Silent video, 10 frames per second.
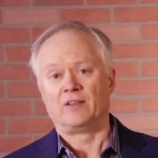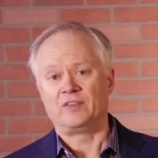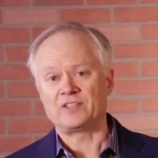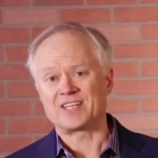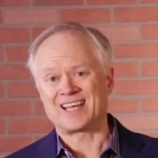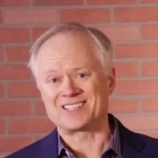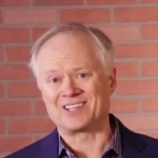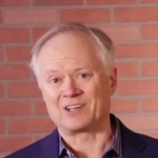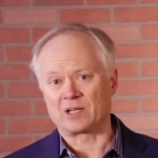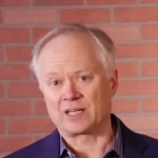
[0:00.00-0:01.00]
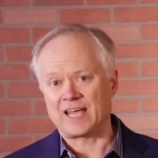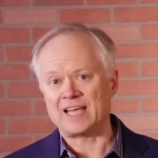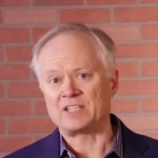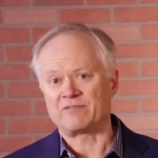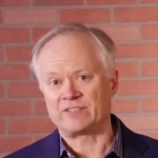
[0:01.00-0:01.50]
This thing has a
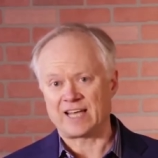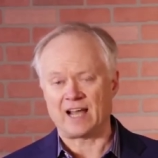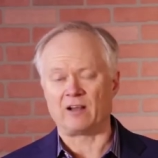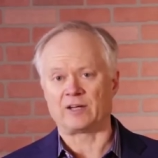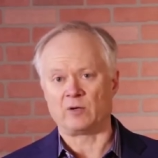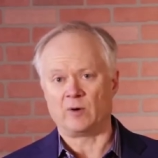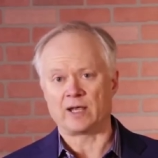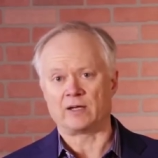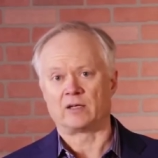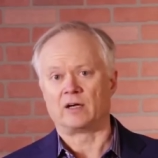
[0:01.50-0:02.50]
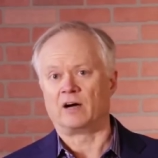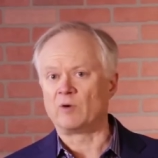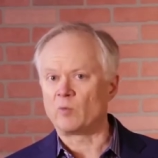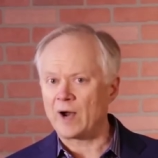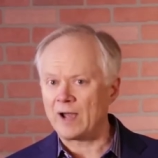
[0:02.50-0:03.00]
case fatality rate of
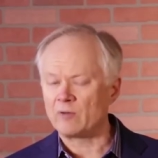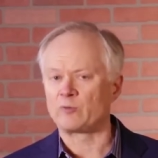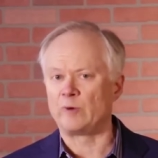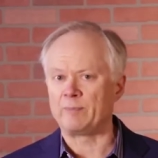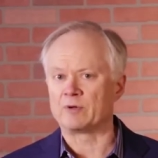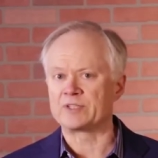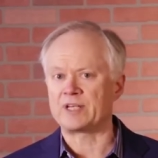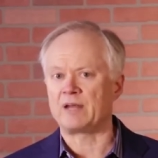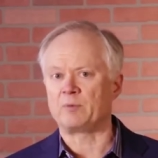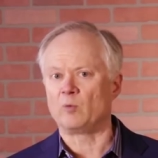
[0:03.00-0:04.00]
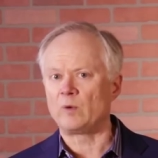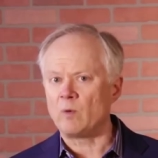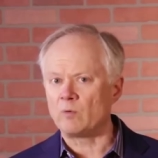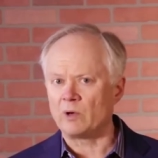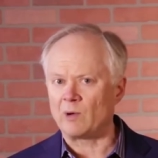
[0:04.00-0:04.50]
around 3%, but we
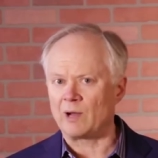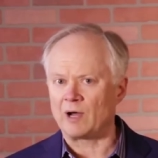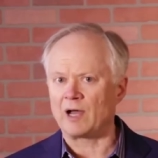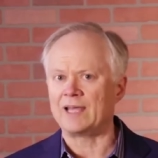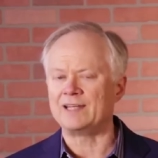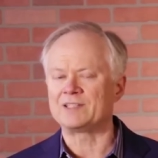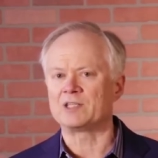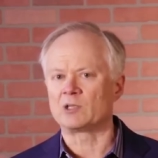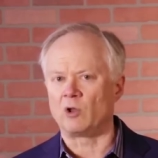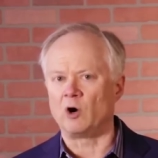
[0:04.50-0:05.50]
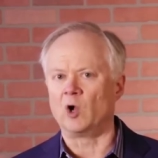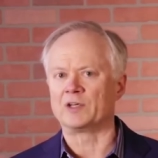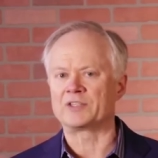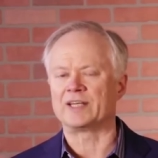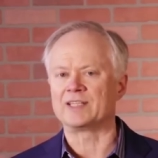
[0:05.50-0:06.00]
won't know how high it is until all
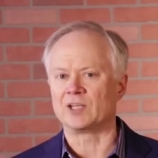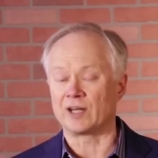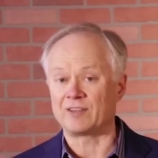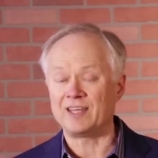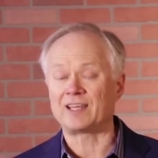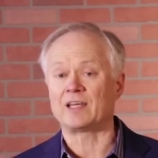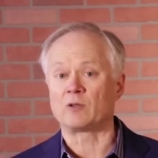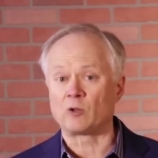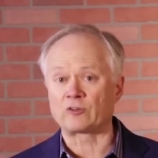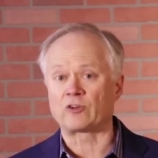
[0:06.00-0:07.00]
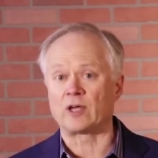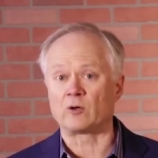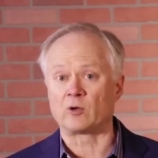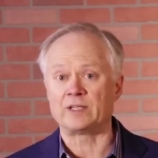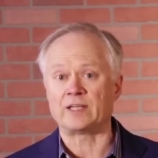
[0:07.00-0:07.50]
is said and done. I think it looks like
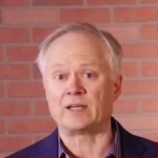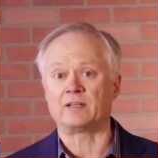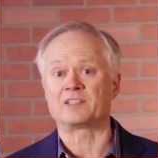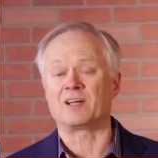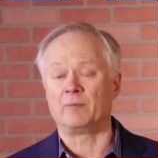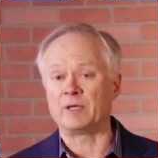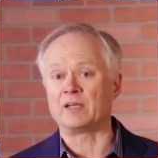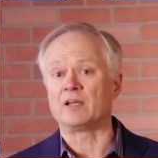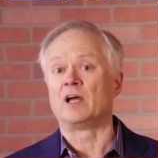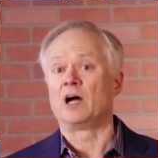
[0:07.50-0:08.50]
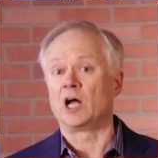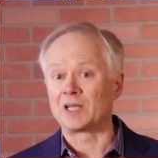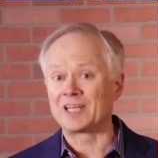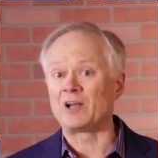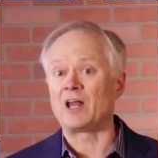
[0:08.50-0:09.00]
early data, it's coming in a
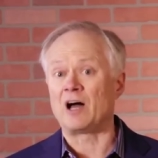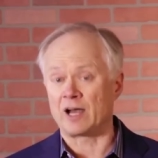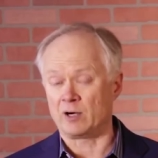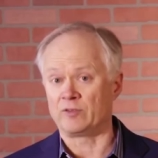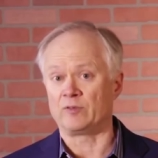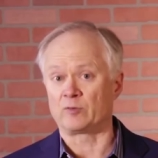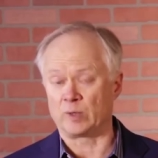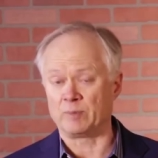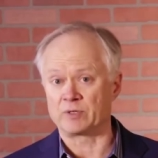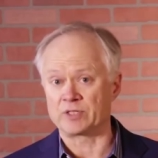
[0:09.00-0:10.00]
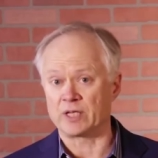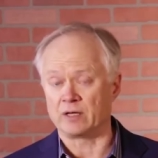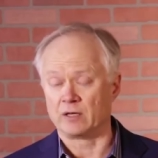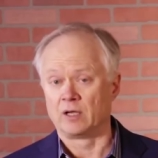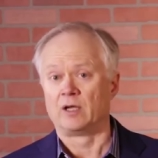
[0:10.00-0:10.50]
little higher than 3%.